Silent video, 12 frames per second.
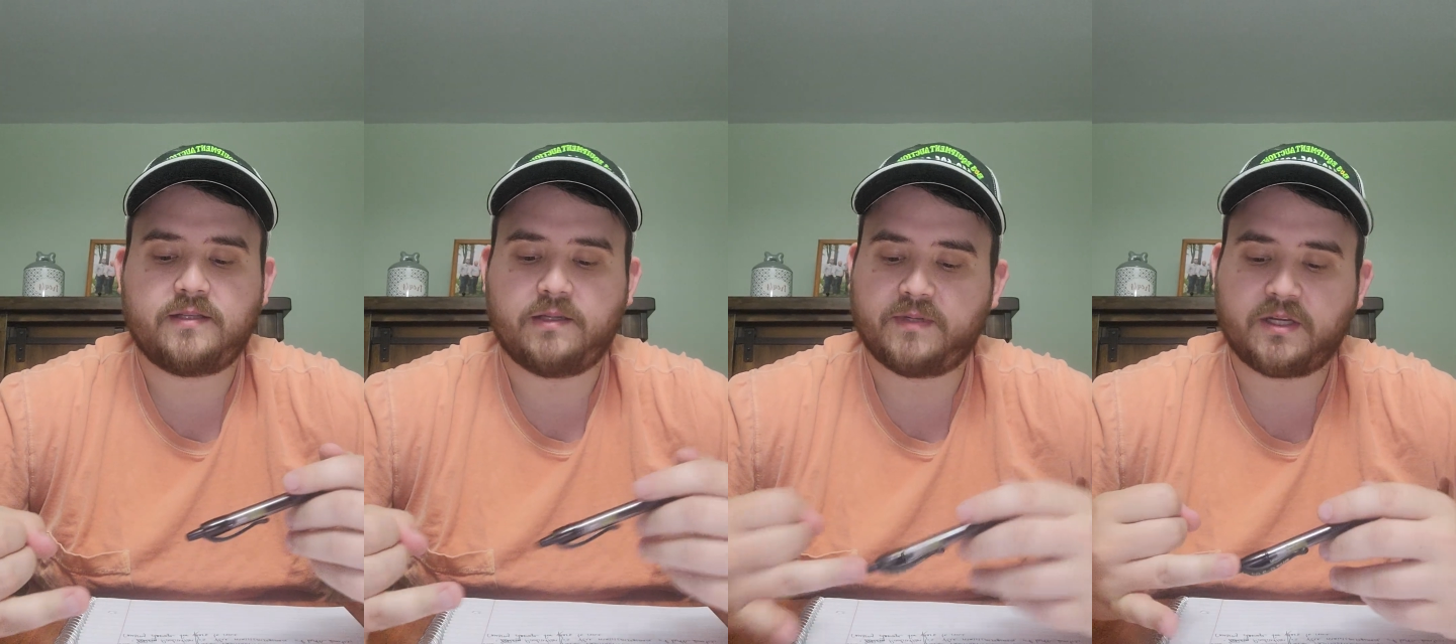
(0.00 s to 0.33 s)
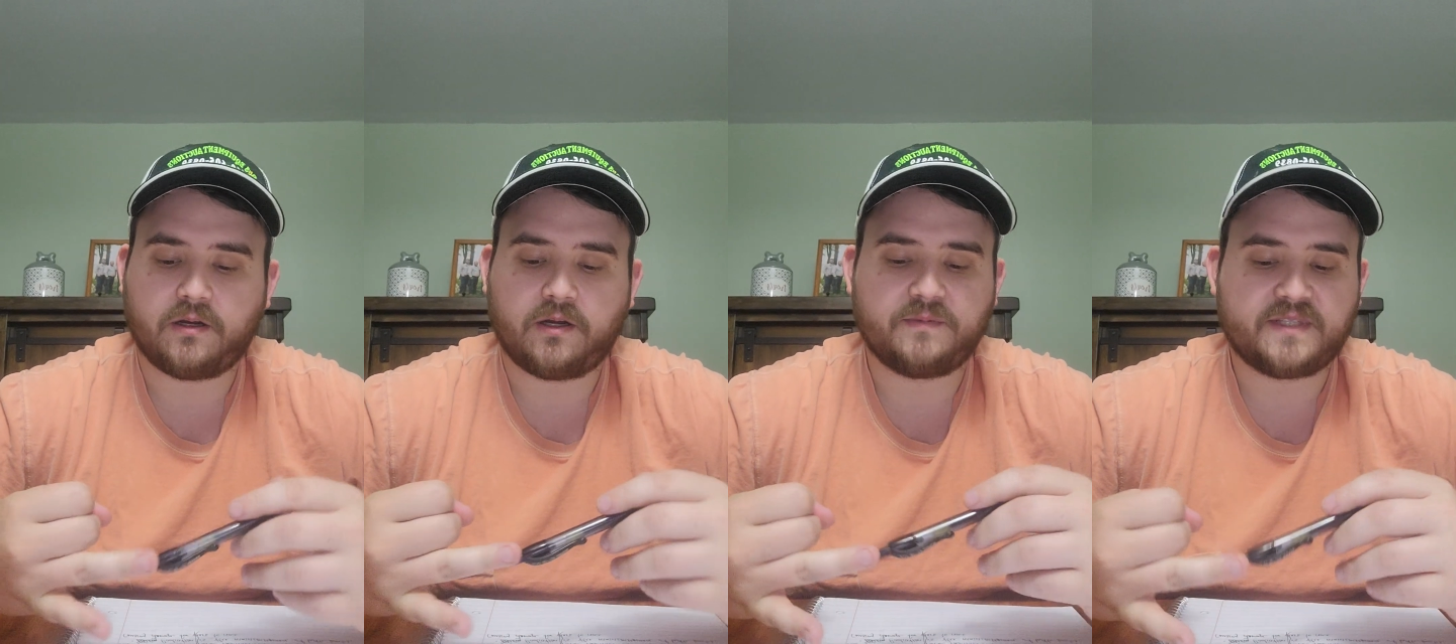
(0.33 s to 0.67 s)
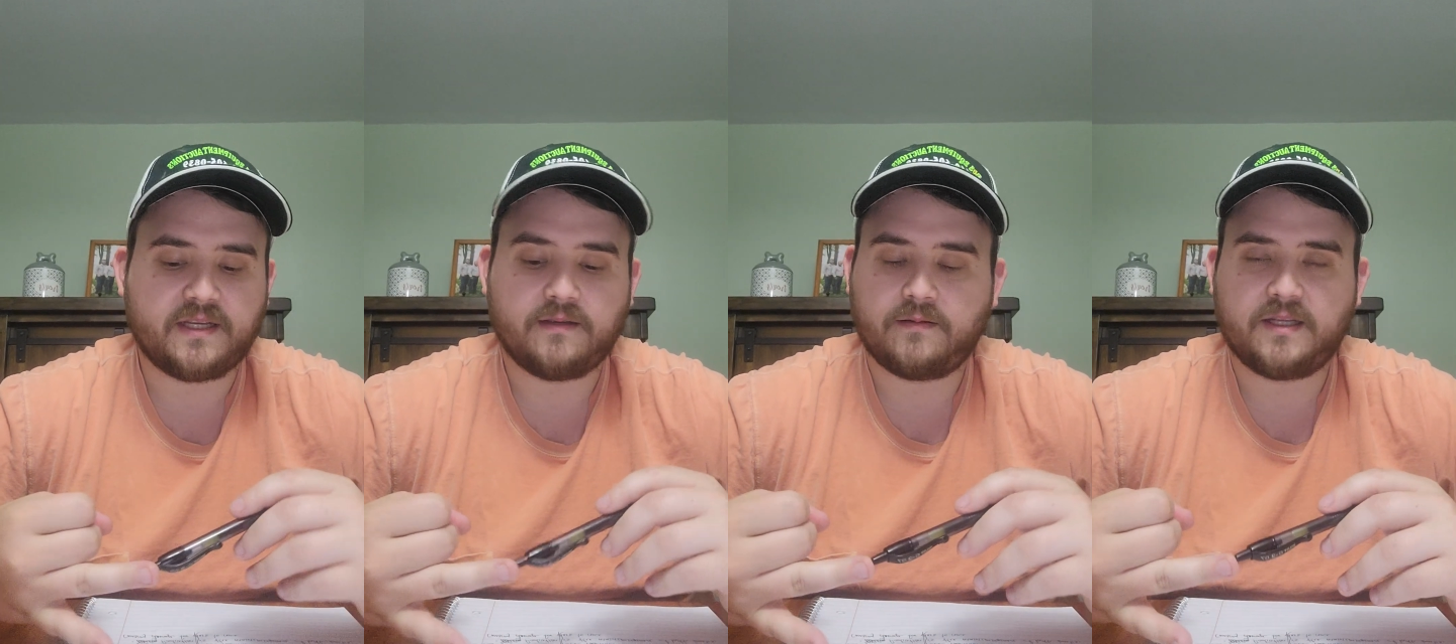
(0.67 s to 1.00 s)
deuterium
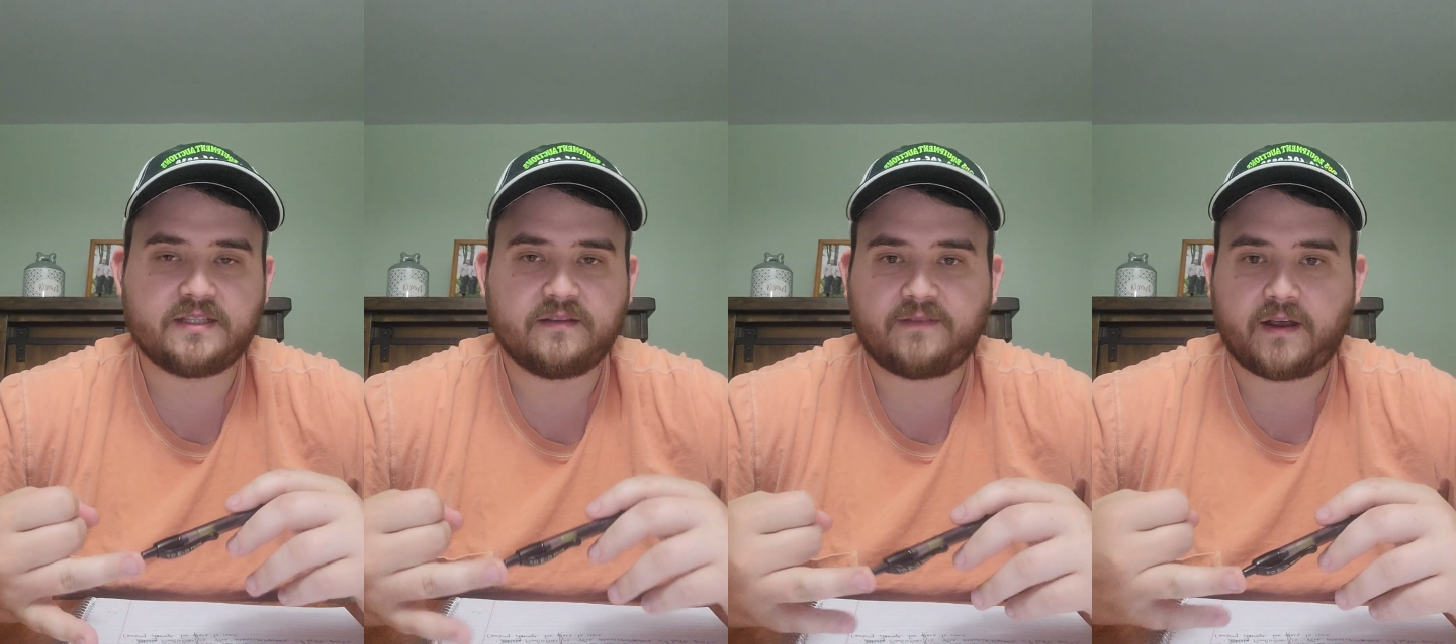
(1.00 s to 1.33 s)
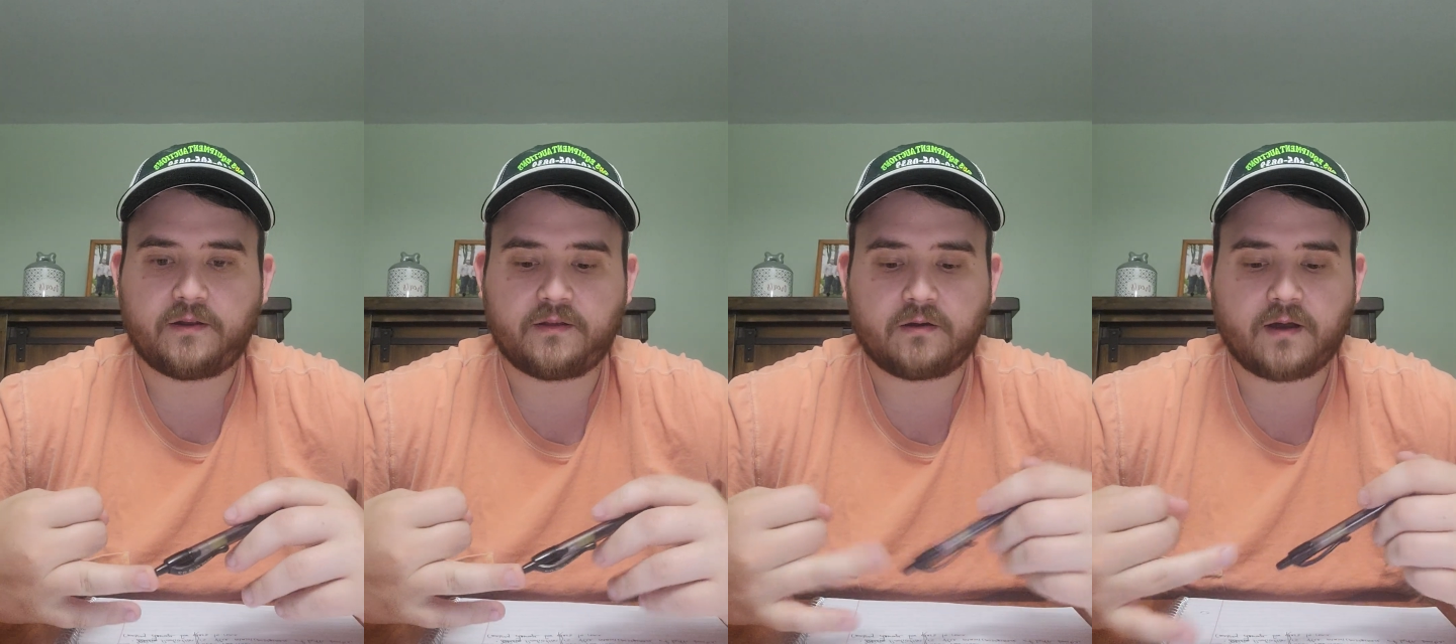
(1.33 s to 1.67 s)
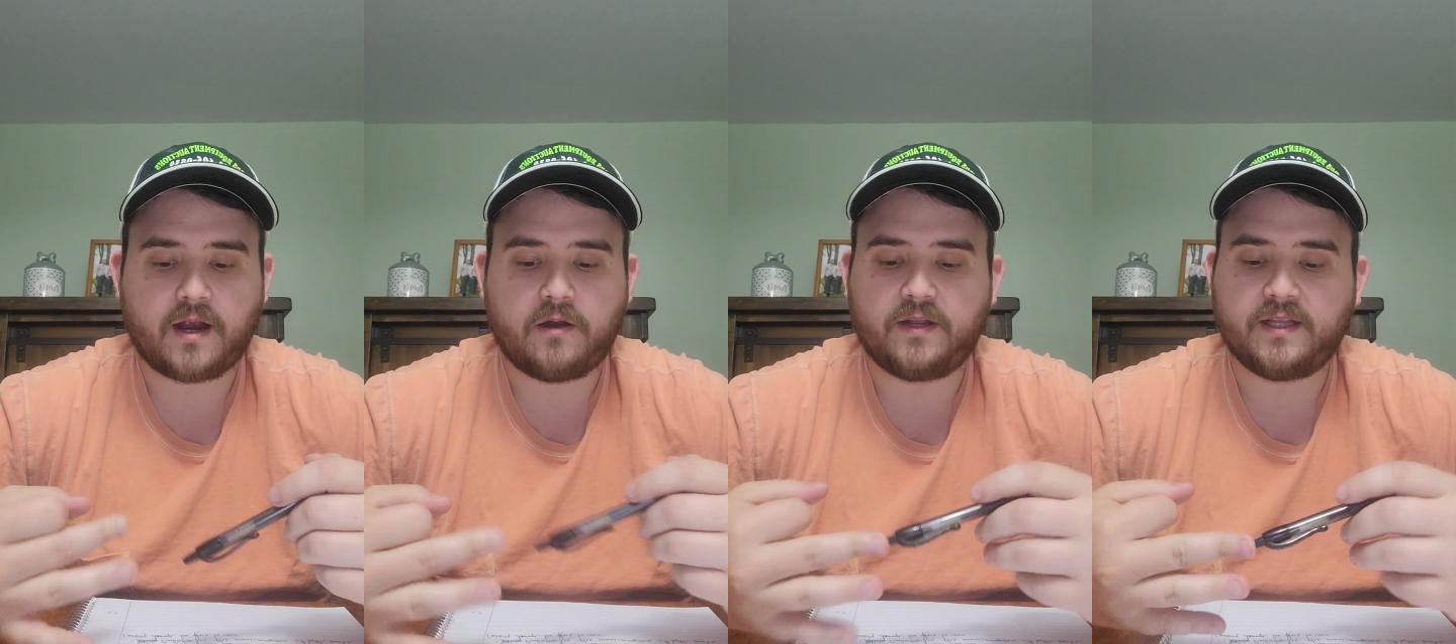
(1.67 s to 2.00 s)
is easily found in the ground,